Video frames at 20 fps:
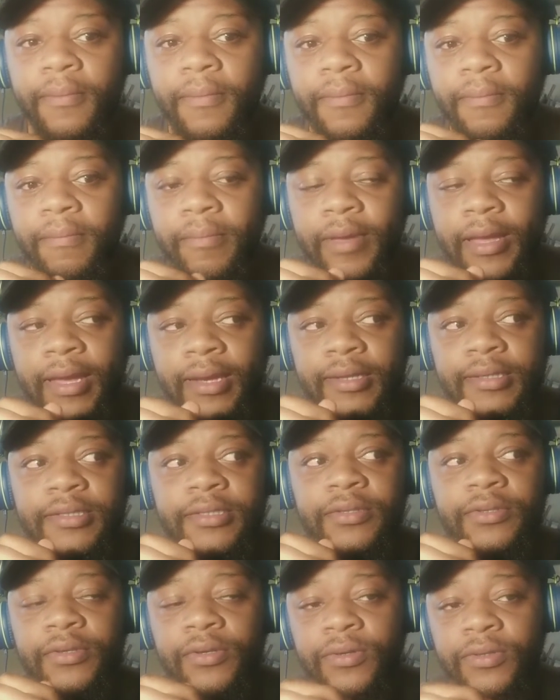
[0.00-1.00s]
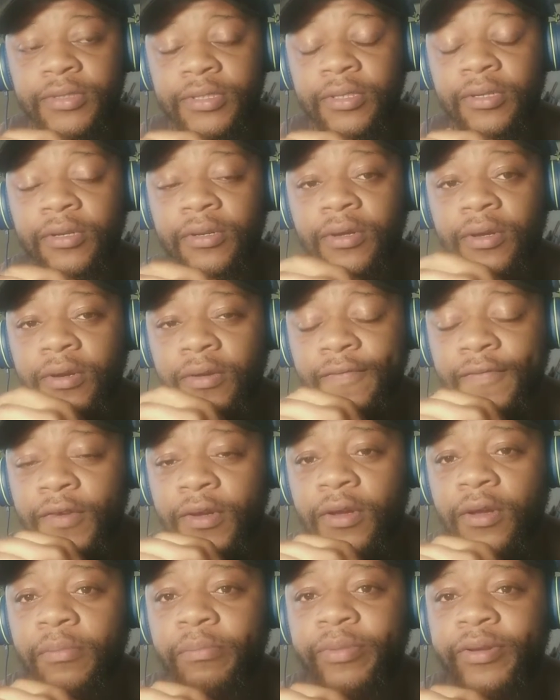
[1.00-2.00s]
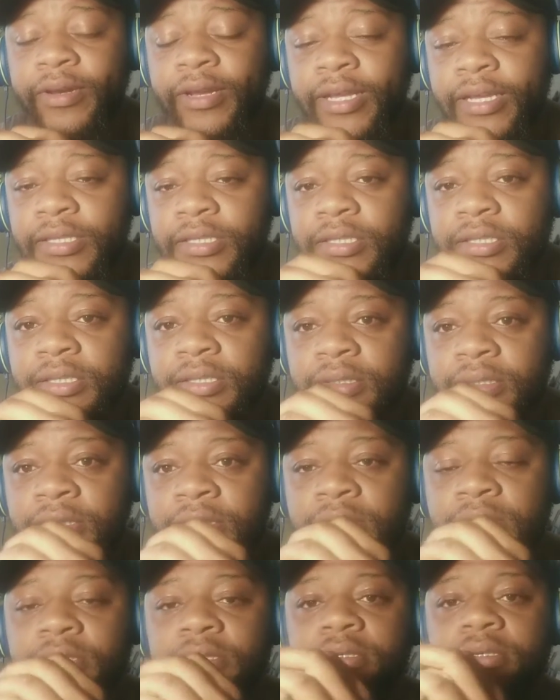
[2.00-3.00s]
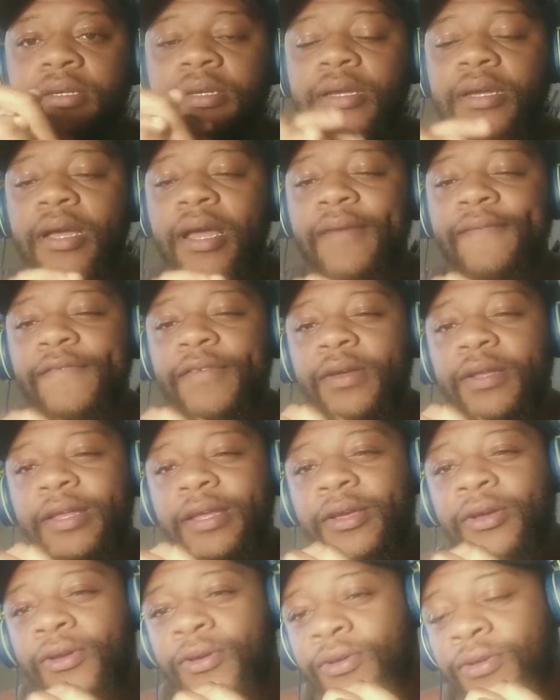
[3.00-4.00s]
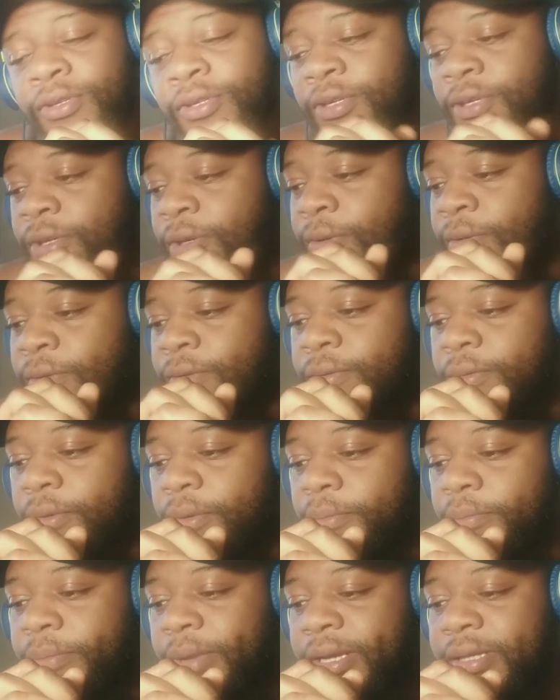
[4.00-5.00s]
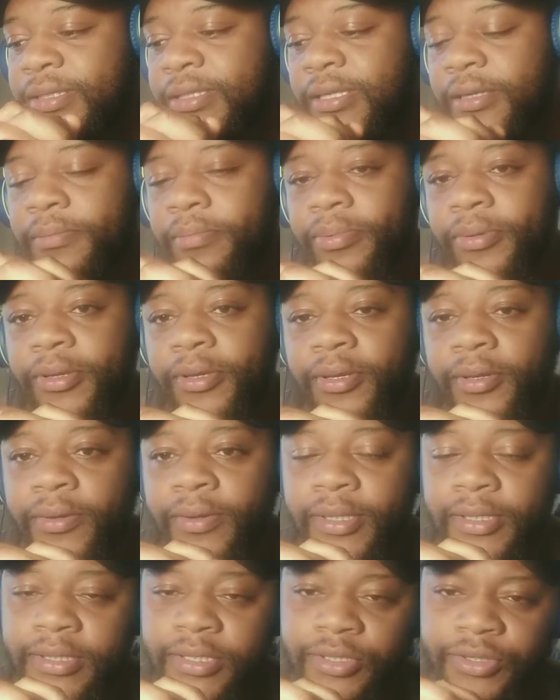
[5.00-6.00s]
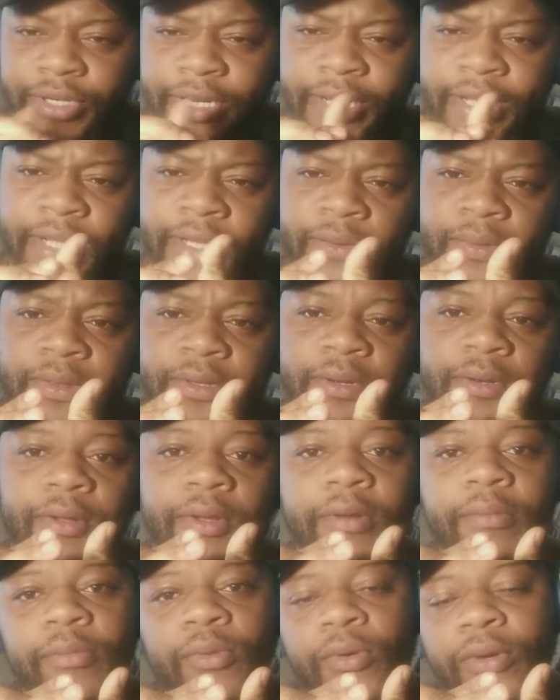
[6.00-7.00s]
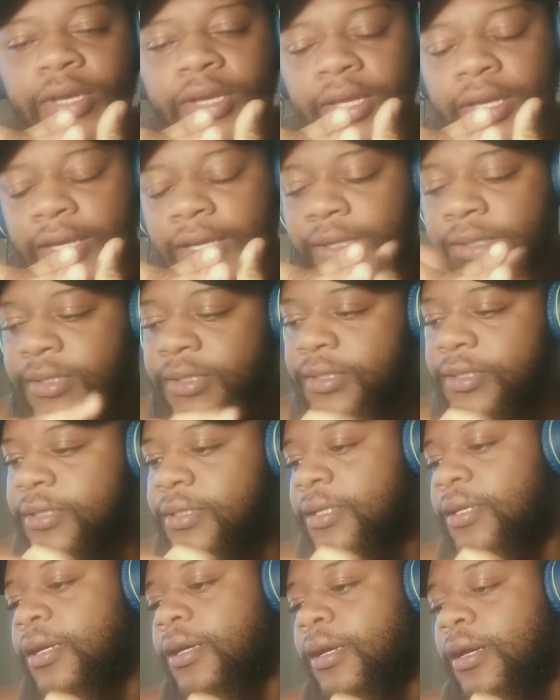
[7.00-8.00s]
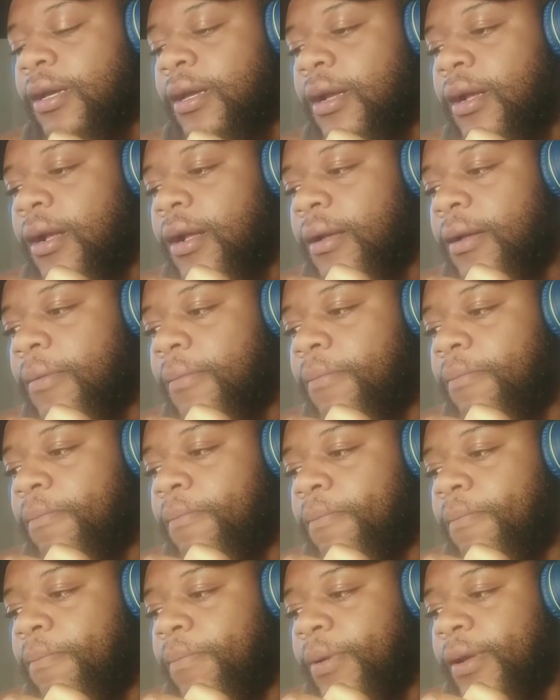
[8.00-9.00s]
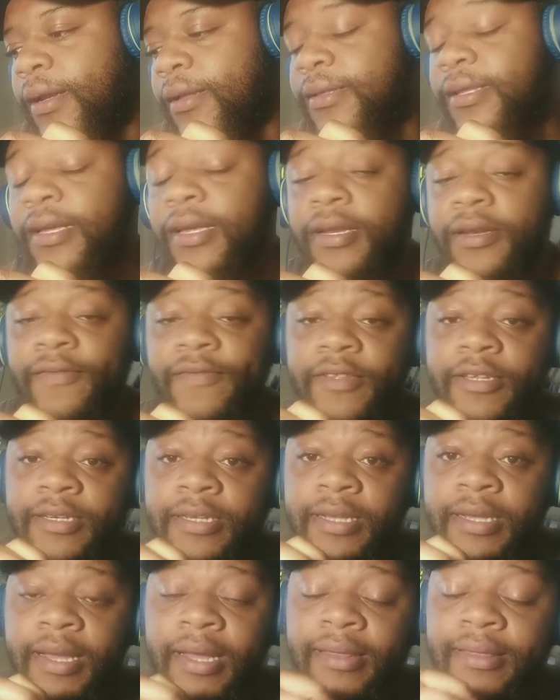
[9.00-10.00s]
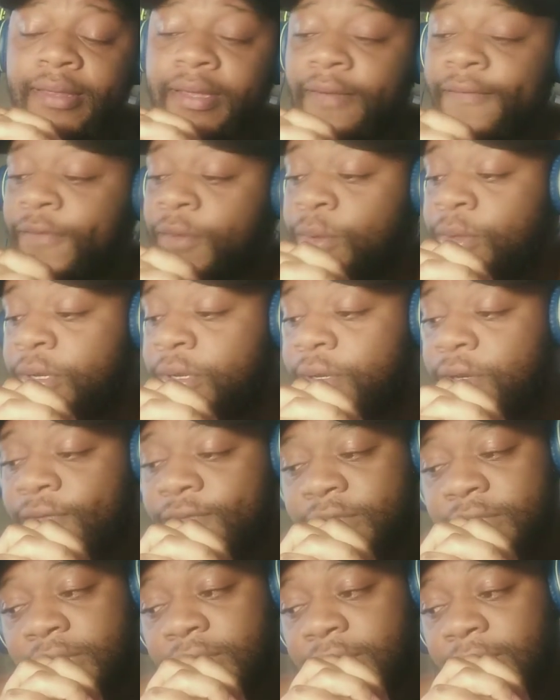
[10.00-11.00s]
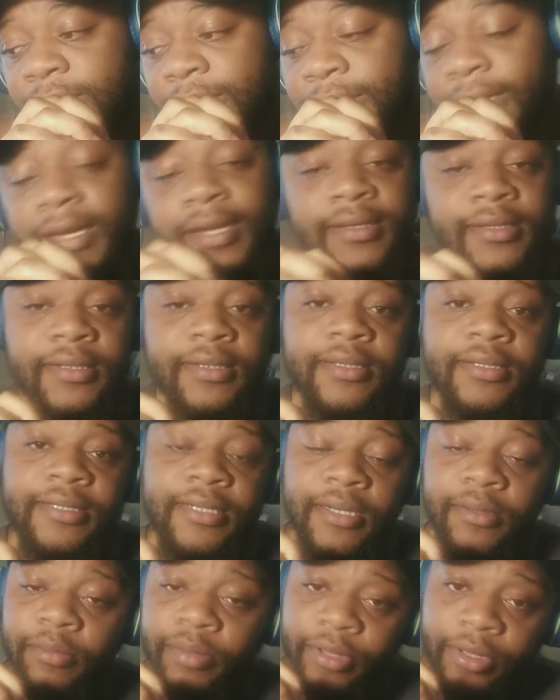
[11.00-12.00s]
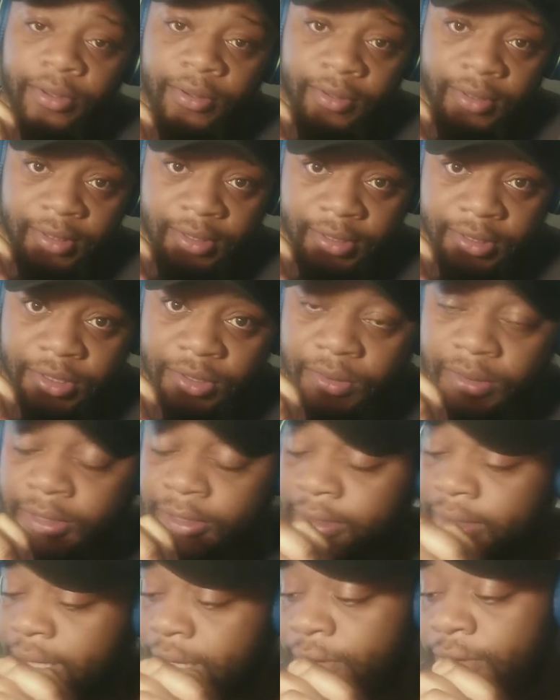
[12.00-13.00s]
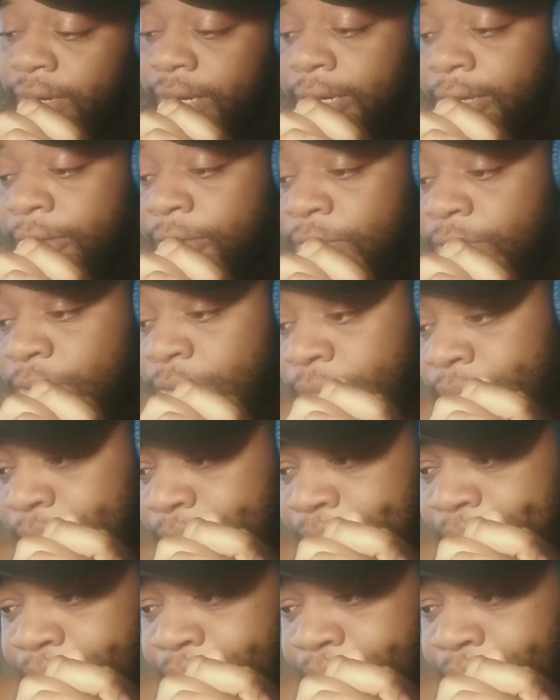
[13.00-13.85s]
Max throws a lot of combinations. I feel he could, mix up, his striking with a lot more kicks. But at the end of the day, I think Volkanovski gets the W on this one. I really do.